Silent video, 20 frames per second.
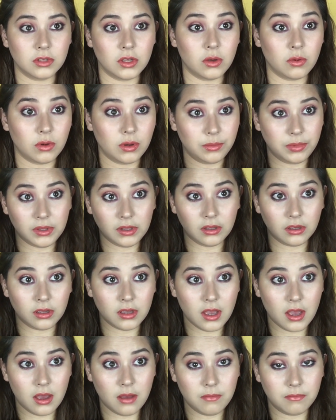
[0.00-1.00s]
You don't want to be
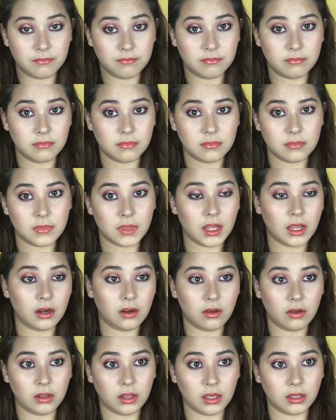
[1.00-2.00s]
looking up. I
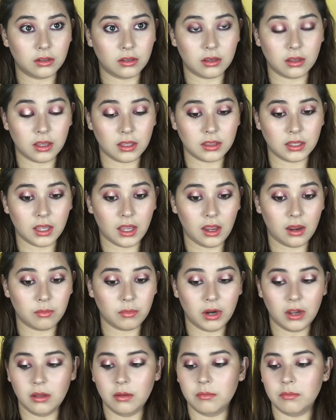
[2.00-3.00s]
know I like looking at the
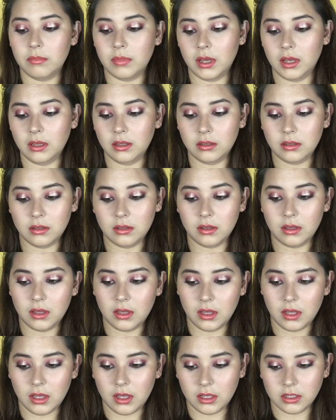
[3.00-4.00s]
camera, but
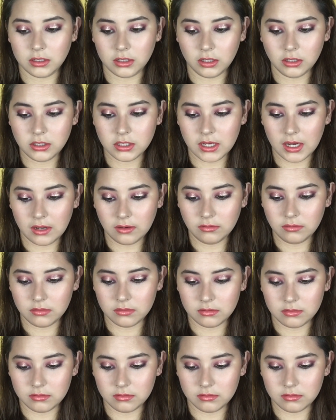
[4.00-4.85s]
look down.